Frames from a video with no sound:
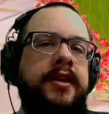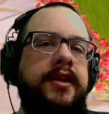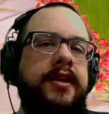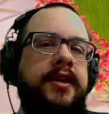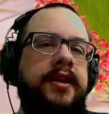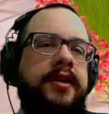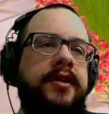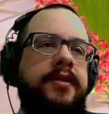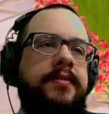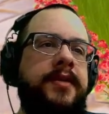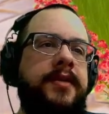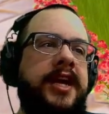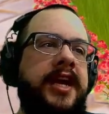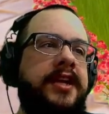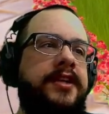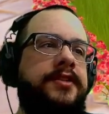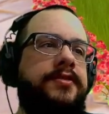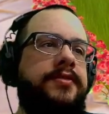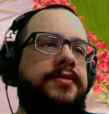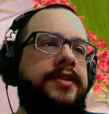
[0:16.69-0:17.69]
Um, I
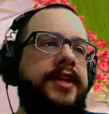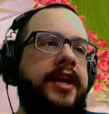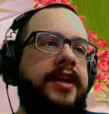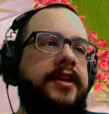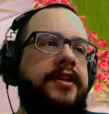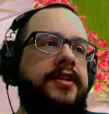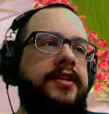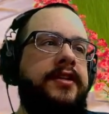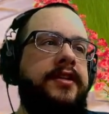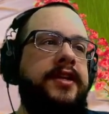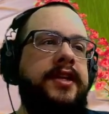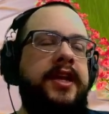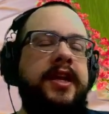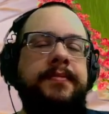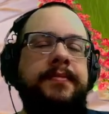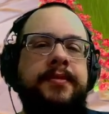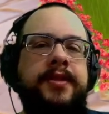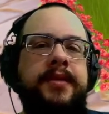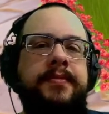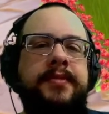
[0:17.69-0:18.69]
kind of told you how to
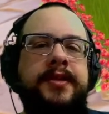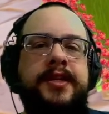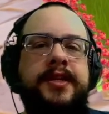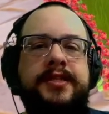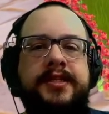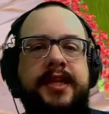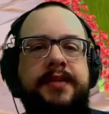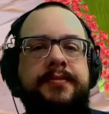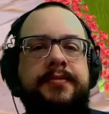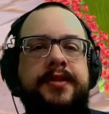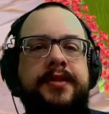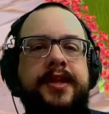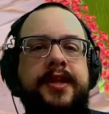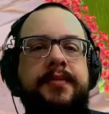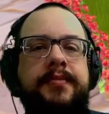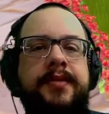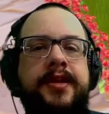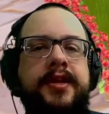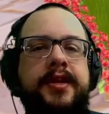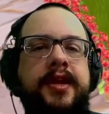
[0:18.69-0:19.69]
enable them and disable
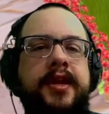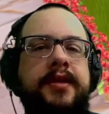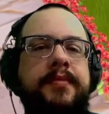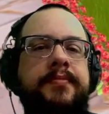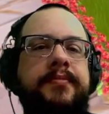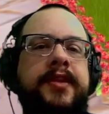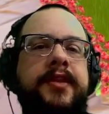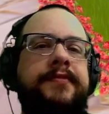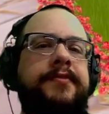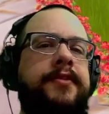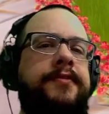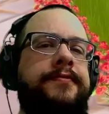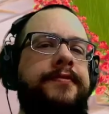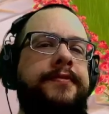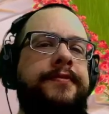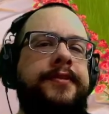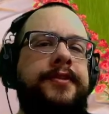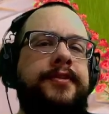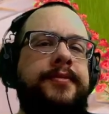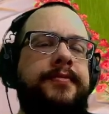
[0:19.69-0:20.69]
them and, and, a brief
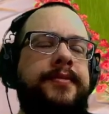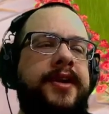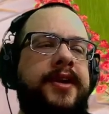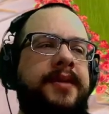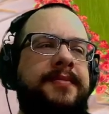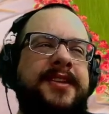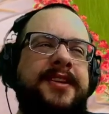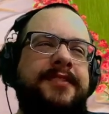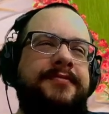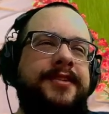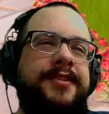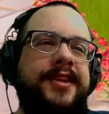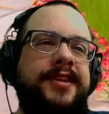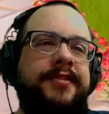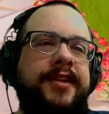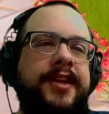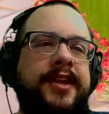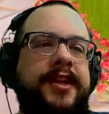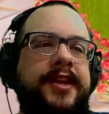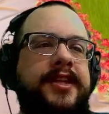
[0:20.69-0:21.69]
overview, but I'm not really
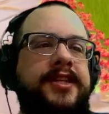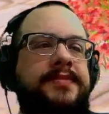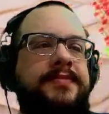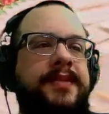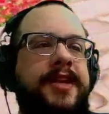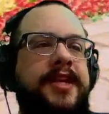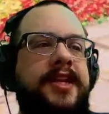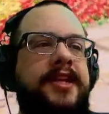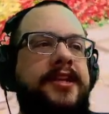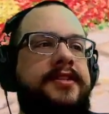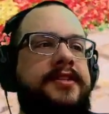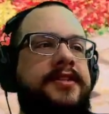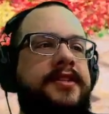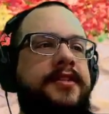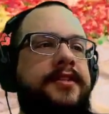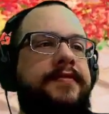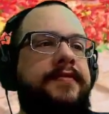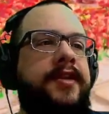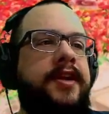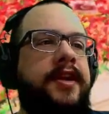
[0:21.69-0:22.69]
great at explaining
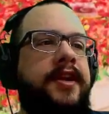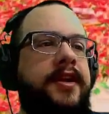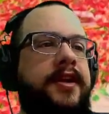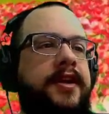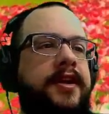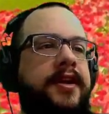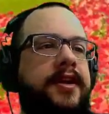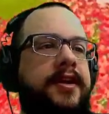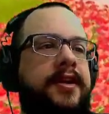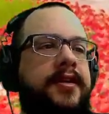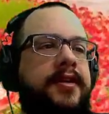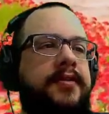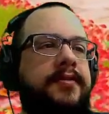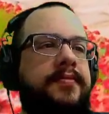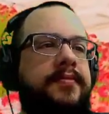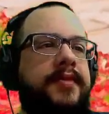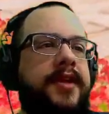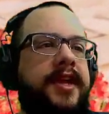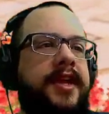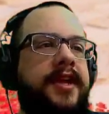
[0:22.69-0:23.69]
stuff
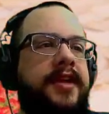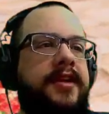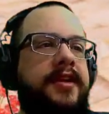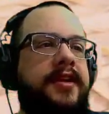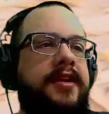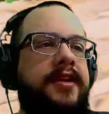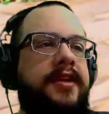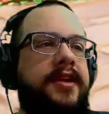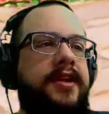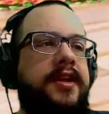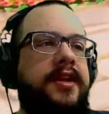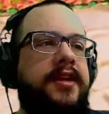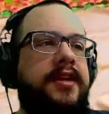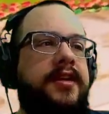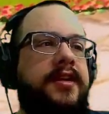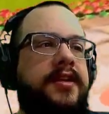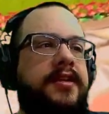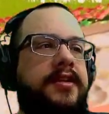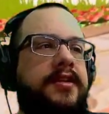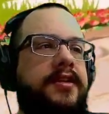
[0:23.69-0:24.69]
um, in,
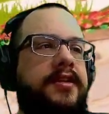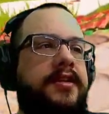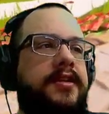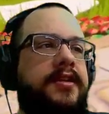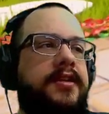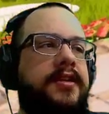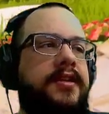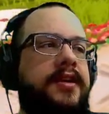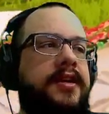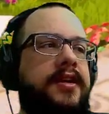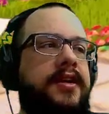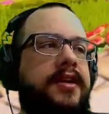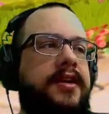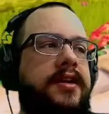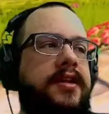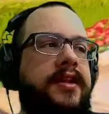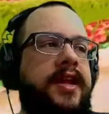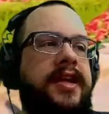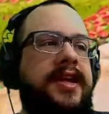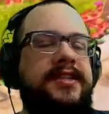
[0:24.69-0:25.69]
in
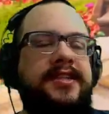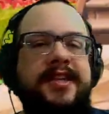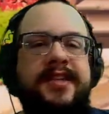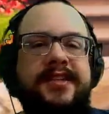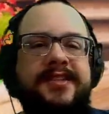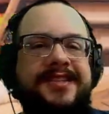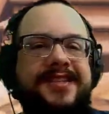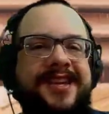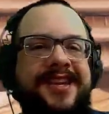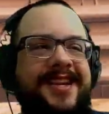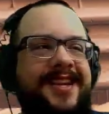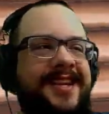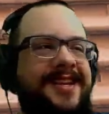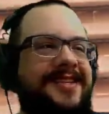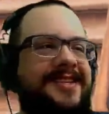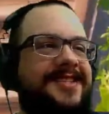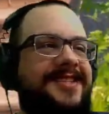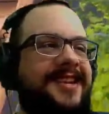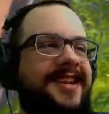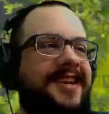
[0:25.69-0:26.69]
uh, that sense, I
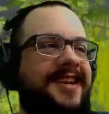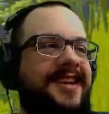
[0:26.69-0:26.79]
guess.